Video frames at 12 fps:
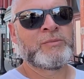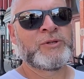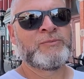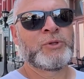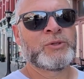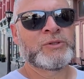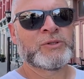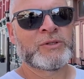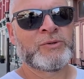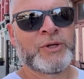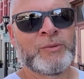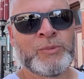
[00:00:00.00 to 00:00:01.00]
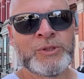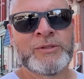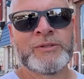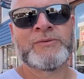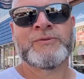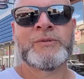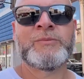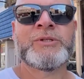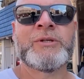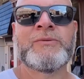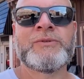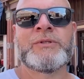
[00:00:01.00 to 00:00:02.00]
They've built a great business for
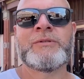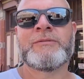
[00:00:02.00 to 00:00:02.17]
themselves.